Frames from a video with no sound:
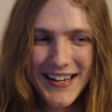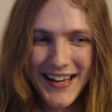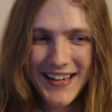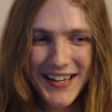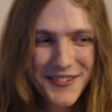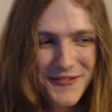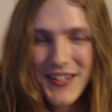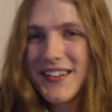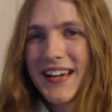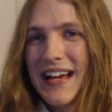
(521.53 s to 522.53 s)
I kind of
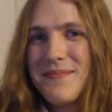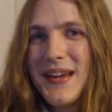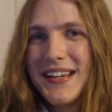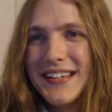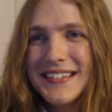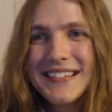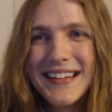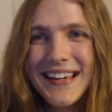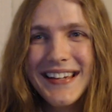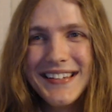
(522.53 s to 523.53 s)
feel like I made it.
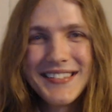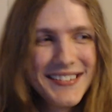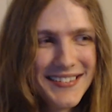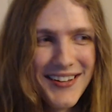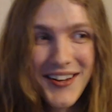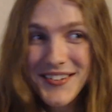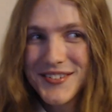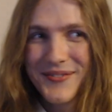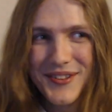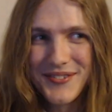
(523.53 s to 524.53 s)
And also
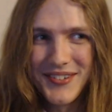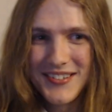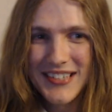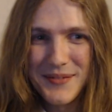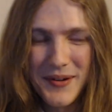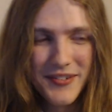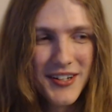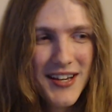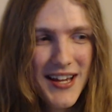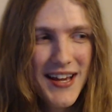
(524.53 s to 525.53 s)
for the first time ever,
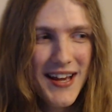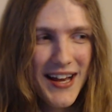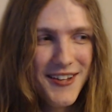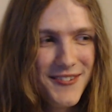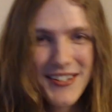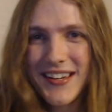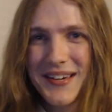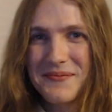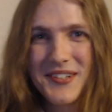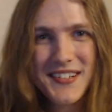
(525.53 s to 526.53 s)
I feel like
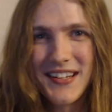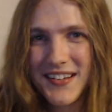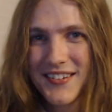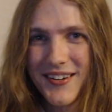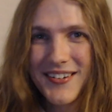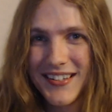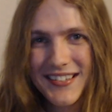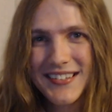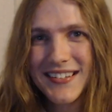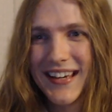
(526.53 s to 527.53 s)
I'm just getting
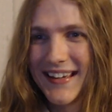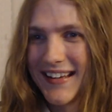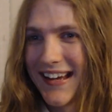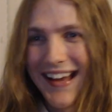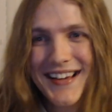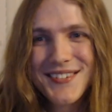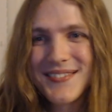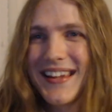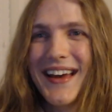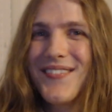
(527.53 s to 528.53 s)
started, and I
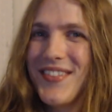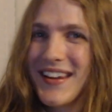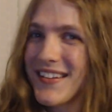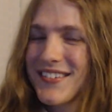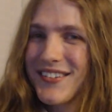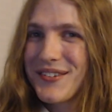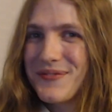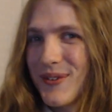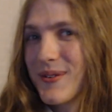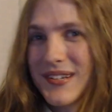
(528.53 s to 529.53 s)
actually have things to look
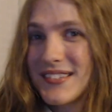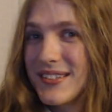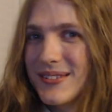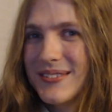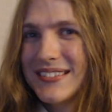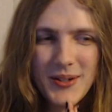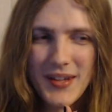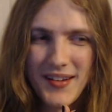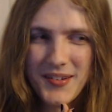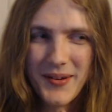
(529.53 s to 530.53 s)
forward to.
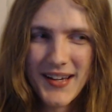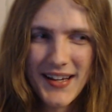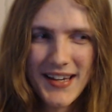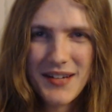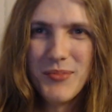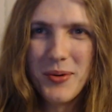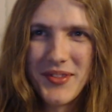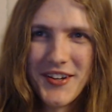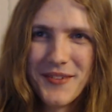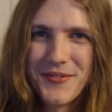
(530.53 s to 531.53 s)
Okay, so I kind of had a moment
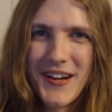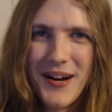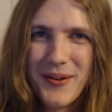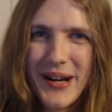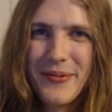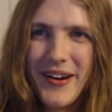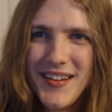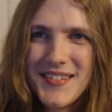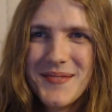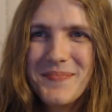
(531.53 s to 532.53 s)
there and forgot where I
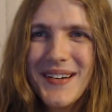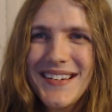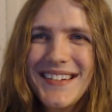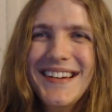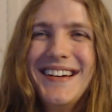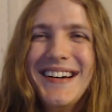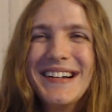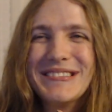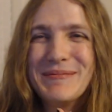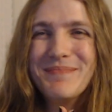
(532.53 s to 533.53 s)
was, but
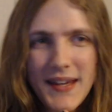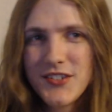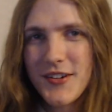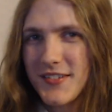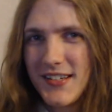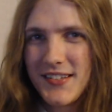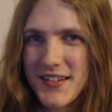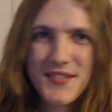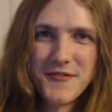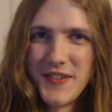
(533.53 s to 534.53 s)
HRT
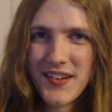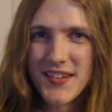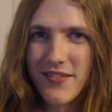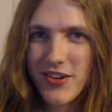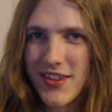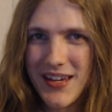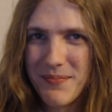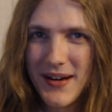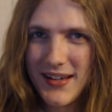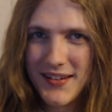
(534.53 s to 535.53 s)
doesn't fix everything
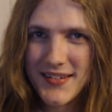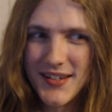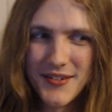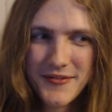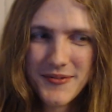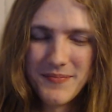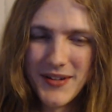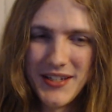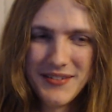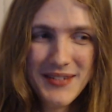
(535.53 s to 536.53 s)
by itself, but